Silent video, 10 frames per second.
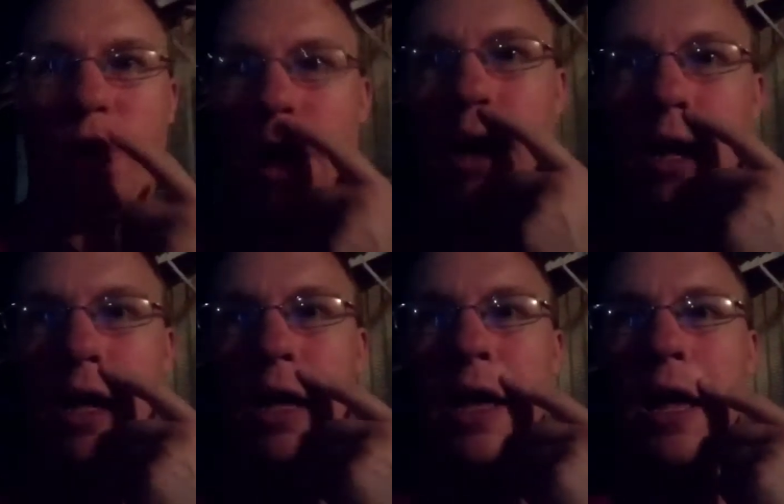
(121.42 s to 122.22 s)
red.
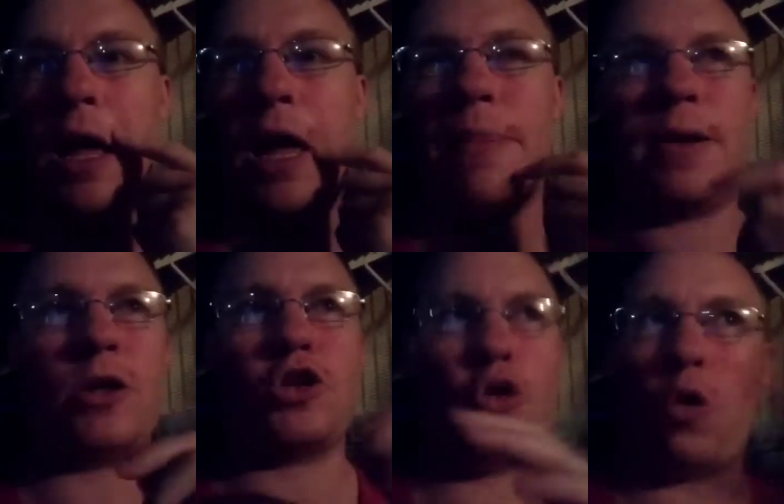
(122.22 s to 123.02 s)
And
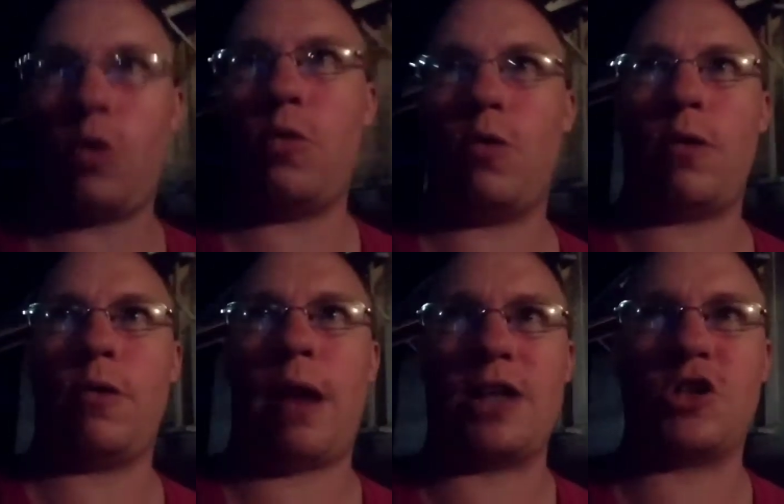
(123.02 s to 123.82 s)
there's no
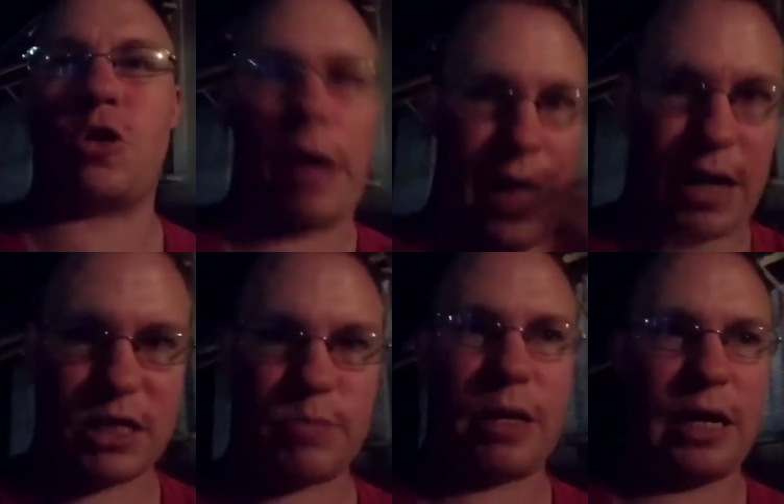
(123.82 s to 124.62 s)
logical
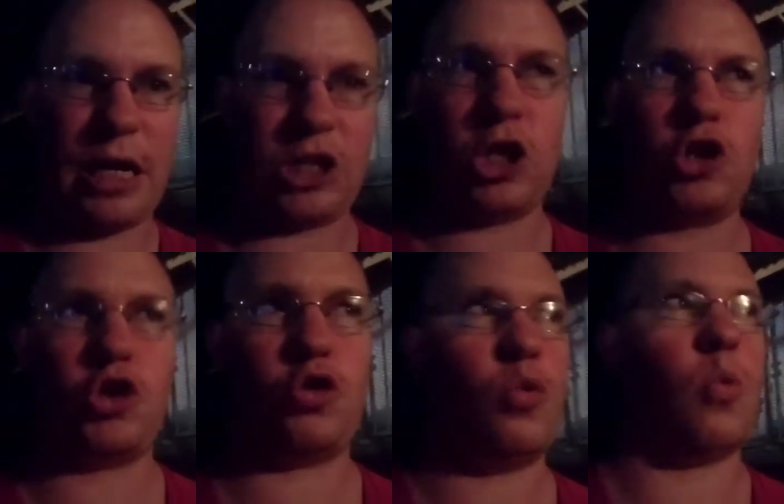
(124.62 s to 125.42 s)
explanation
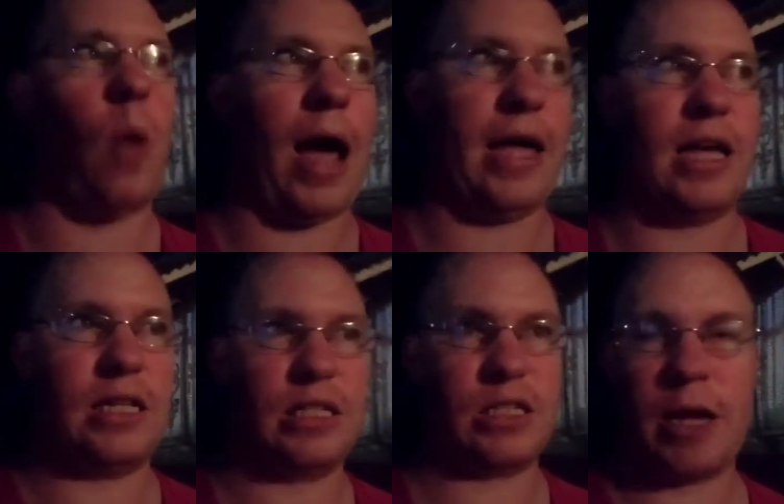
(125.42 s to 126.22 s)
to why it
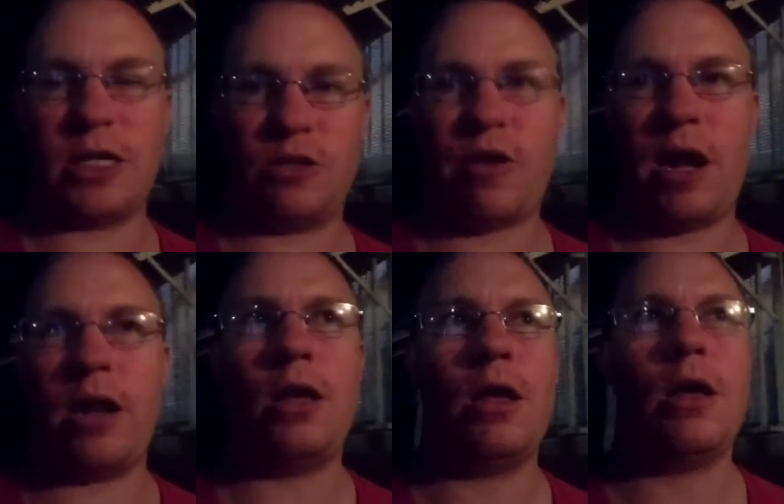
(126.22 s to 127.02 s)
spiked to
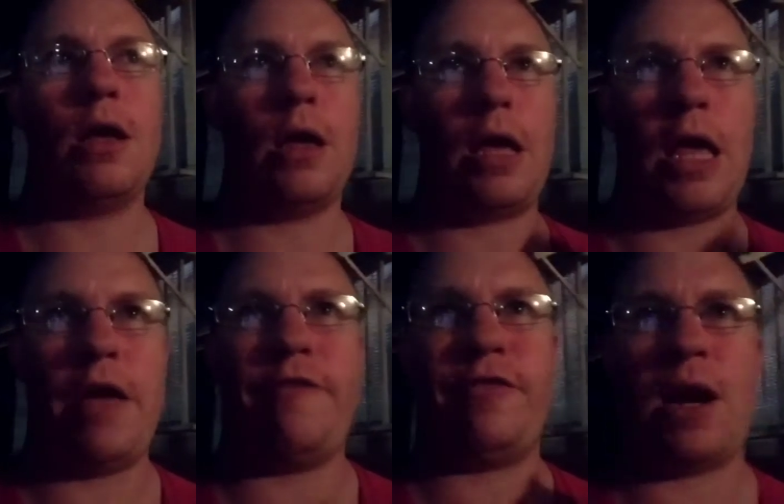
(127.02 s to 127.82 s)
red.
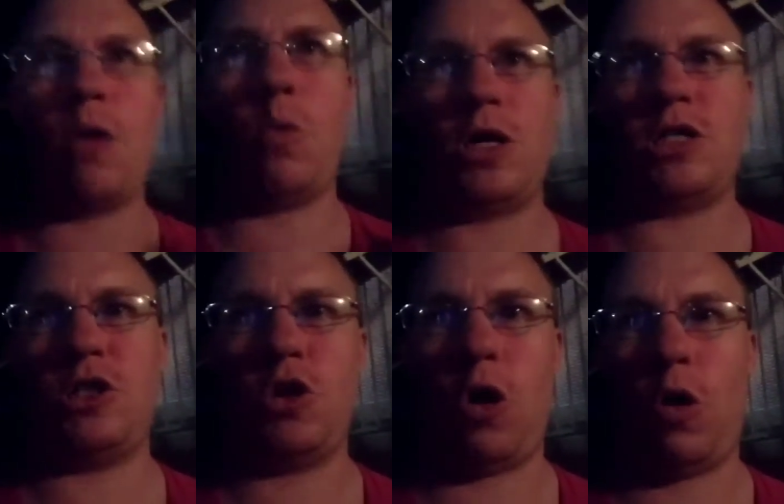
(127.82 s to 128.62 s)
If there
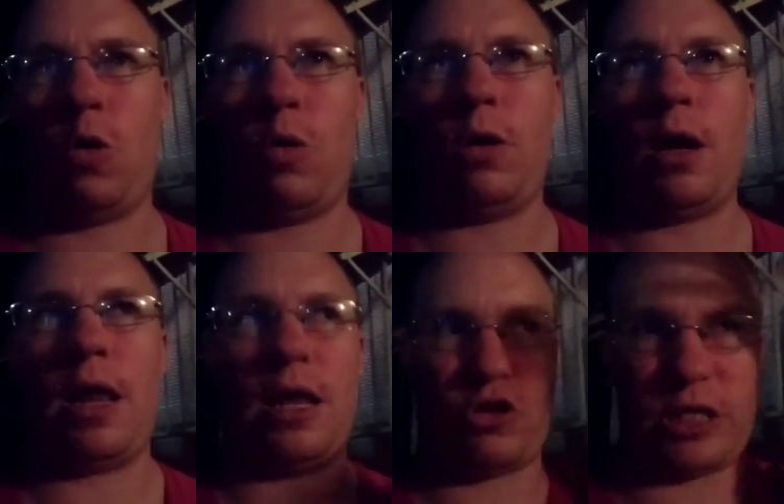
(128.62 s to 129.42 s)
was no
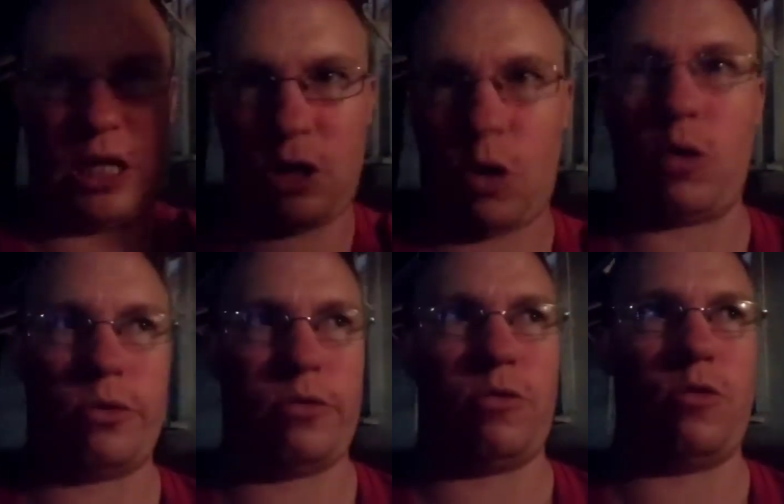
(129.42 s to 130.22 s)
electricity
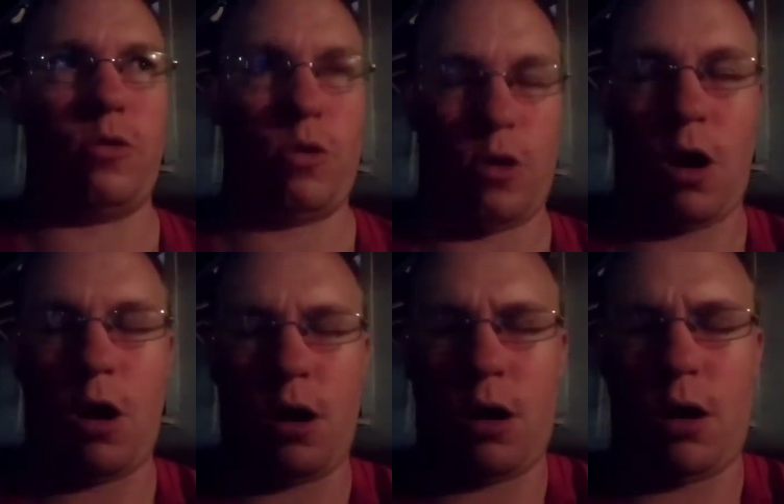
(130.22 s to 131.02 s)
going through
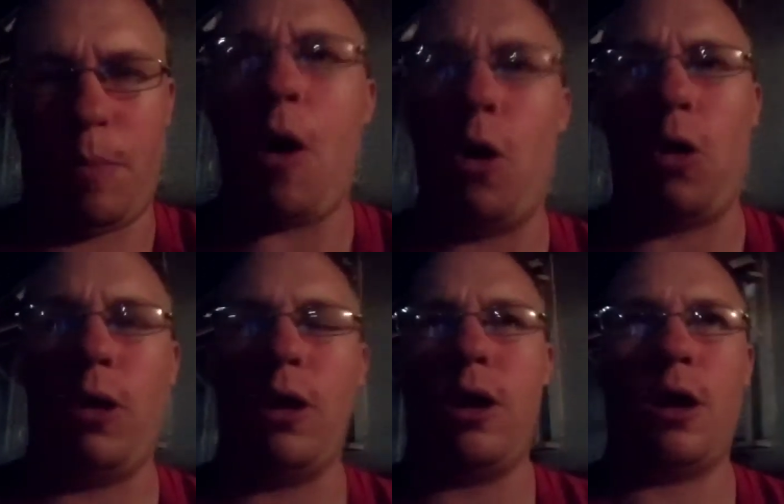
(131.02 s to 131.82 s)
a
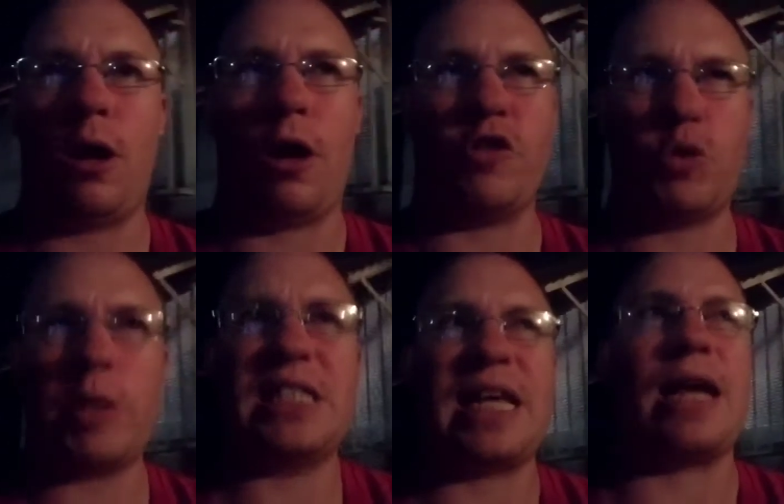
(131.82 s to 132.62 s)
pole of a
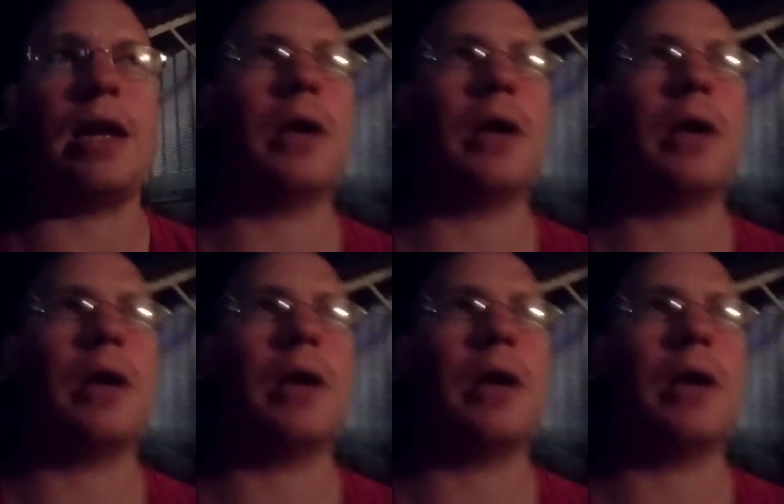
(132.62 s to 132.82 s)
swing set,